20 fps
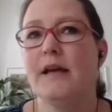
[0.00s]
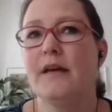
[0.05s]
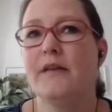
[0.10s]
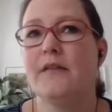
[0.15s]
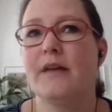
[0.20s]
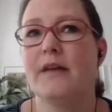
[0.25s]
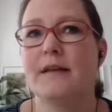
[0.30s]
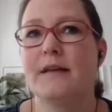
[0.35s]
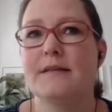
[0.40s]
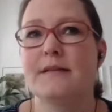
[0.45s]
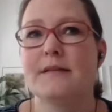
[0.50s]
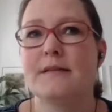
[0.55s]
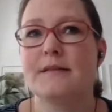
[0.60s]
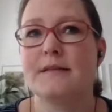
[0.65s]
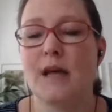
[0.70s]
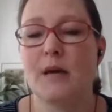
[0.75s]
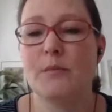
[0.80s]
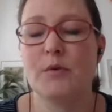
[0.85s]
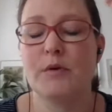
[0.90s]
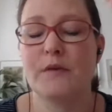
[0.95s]
that
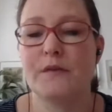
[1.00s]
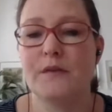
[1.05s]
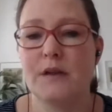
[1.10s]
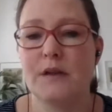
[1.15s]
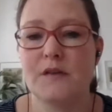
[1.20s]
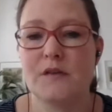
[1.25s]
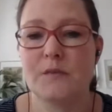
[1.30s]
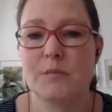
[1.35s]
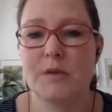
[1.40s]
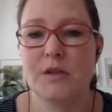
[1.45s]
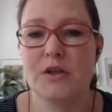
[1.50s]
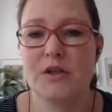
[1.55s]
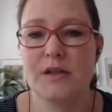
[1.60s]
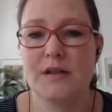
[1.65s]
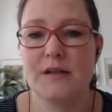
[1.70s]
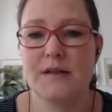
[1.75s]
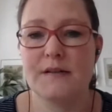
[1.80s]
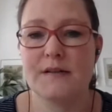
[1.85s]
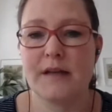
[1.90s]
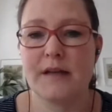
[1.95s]
some of these
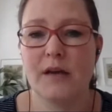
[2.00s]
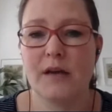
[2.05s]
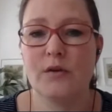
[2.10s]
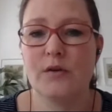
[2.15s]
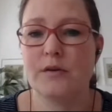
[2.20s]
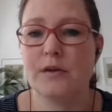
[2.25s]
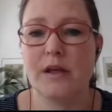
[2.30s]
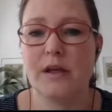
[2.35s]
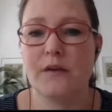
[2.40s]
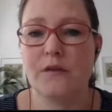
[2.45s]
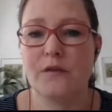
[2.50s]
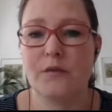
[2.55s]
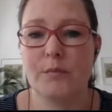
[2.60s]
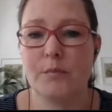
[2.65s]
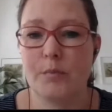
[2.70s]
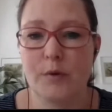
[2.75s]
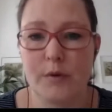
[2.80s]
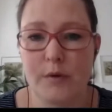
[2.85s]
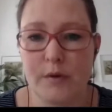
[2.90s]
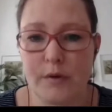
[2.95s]
species cannot give
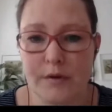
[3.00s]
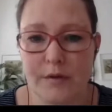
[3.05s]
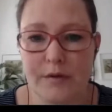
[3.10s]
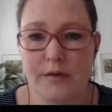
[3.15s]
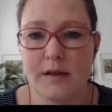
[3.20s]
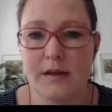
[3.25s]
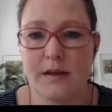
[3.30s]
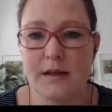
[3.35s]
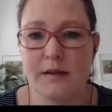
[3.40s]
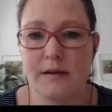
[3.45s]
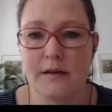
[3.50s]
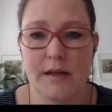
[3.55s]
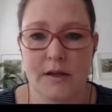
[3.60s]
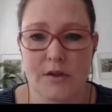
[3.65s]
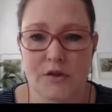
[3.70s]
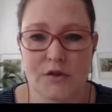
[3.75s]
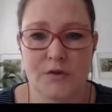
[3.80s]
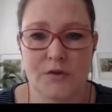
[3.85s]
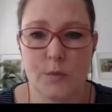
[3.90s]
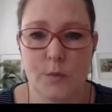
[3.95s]
birth in a
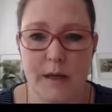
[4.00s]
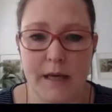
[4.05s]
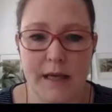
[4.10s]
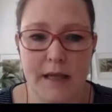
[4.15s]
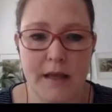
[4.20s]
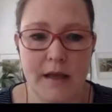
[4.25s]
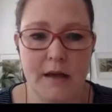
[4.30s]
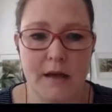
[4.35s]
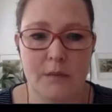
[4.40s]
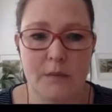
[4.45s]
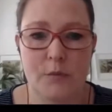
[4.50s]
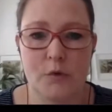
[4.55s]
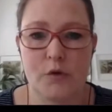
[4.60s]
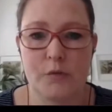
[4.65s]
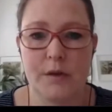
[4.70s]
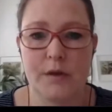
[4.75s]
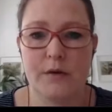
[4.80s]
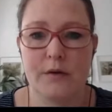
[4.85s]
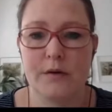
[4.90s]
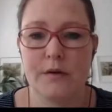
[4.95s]
natural way anymore
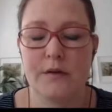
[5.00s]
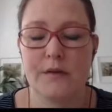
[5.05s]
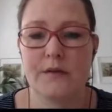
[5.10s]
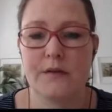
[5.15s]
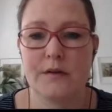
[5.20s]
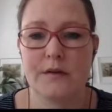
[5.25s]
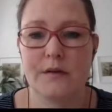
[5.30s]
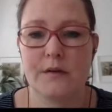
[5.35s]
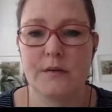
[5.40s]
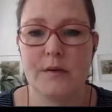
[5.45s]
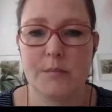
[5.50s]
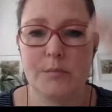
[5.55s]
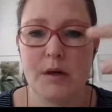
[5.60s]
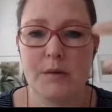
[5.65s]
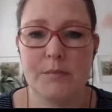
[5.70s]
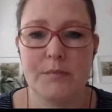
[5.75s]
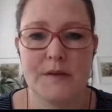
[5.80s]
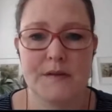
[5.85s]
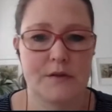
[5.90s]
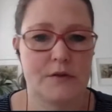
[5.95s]
because the
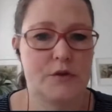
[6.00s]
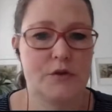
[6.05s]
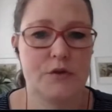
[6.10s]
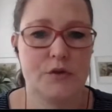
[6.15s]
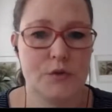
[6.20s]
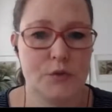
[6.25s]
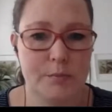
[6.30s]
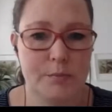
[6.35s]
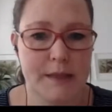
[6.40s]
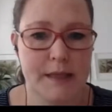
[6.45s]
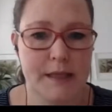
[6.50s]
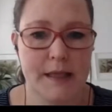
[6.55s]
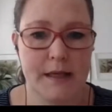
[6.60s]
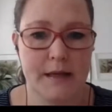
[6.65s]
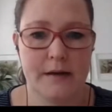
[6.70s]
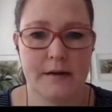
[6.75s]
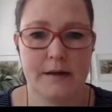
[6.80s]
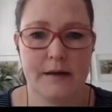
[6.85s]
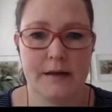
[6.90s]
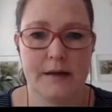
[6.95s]
puppies are too big
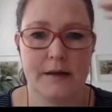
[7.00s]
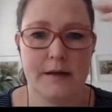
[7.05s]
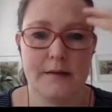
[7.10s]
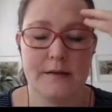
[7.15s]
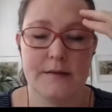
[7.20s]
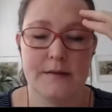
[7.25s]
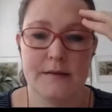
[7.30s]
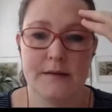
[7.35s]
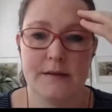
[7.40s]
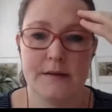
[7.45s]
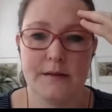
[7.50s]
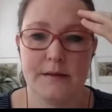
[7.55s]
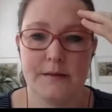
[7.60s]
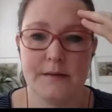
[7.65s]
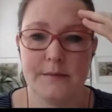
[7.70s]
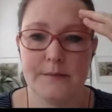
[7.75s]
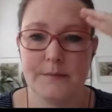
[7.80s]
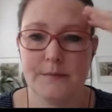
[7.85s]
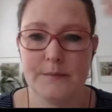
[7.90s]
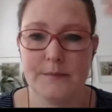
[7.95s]
and
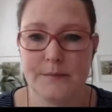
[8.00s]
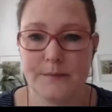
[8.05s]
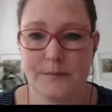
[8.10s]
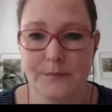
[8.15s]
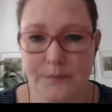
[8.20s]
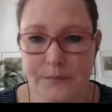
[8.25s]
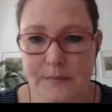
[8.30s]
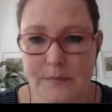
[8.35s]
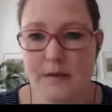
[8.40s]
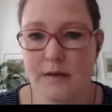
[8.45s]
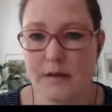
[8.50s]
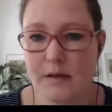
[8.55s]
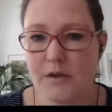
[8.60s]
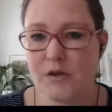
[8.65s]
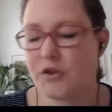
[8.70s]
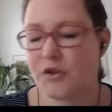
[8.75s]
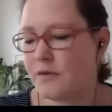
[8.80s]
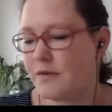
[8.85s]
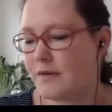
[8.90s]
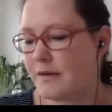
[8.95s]

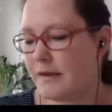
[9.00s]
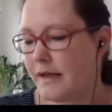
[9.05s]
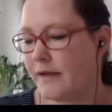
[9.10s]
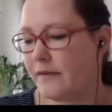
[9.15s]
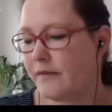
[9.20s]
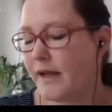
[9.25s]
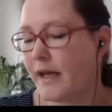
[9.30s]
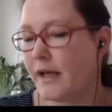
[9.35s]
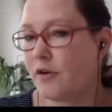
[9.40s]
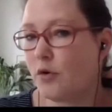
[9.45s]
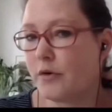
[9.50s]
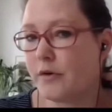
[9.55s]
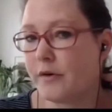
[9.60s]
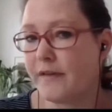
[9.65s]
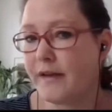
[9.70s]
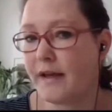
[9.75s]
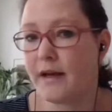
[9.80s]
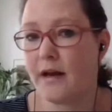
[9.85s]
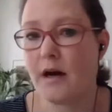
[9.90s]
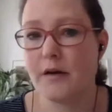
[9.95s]
issues like that, or
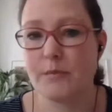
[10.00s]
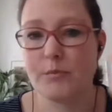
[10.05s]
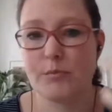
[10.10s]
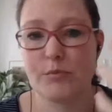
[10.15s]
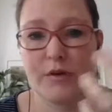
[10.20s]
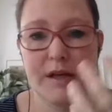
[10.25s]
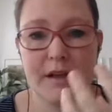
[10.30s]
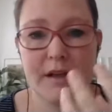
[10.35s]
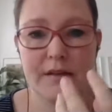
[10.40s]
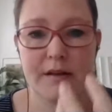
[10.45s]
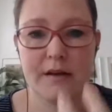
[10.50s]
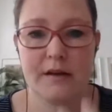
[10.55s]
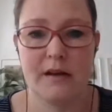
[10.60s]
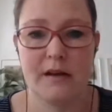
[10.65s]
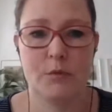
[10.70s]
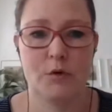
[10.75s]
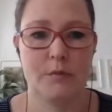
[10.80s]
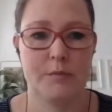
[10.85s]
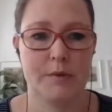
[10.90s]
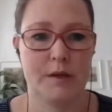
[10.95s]
they can't breathe
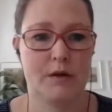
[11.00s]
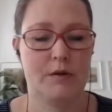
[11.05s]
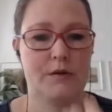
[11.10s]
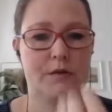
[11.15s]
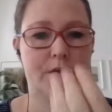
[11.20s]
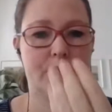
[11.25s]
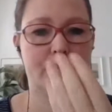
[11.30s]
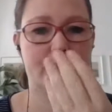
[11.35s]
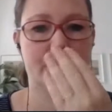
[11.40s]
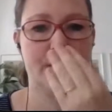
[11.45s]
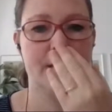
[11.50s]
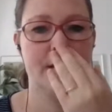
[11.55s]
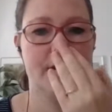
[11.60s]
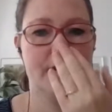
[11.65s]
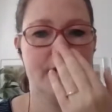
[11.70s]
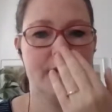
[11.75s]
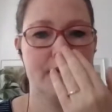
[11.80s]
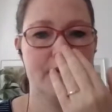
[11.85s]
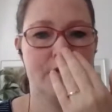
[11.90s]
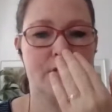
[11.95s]
anymore because
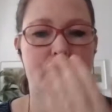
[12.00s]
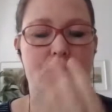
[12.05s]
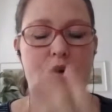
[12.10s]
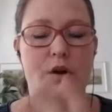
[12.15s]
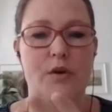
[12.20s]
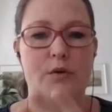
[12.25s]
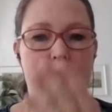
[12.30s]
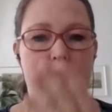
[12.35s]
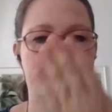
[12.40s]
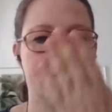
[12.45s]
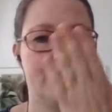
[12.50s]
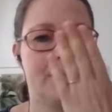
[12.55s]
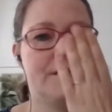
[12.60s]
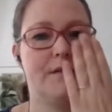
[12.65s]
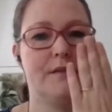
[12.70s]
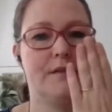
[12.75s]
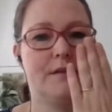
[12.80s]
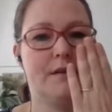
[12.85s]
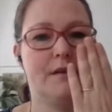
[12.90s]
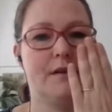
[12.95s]
the nose
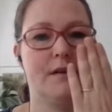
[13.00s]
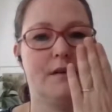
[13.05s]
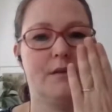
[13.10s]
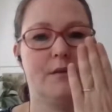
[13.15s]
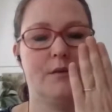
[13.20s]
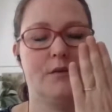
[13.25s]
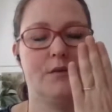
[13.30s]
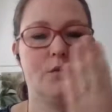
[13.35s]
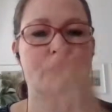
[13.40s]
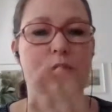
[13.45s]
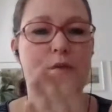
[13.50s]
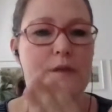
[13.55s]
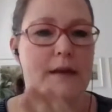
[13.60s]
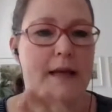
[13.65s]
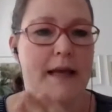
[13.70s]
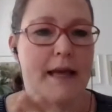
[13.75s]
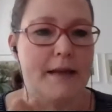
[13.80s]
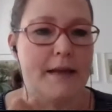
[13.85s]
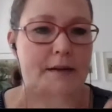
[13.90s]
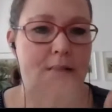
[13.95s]
is too
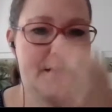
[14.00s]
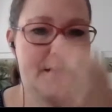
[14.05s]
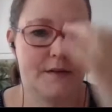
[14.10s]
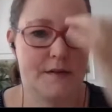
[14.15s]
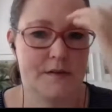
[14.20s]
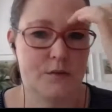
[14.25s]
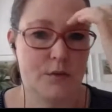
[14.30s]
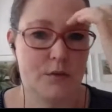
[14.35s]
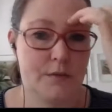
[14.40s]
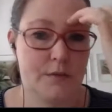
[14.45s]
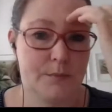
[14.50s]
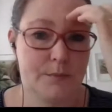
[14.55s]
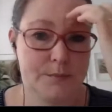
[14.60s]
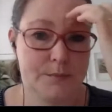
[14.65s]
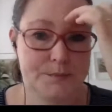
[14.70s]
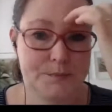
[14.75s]
flat and so on.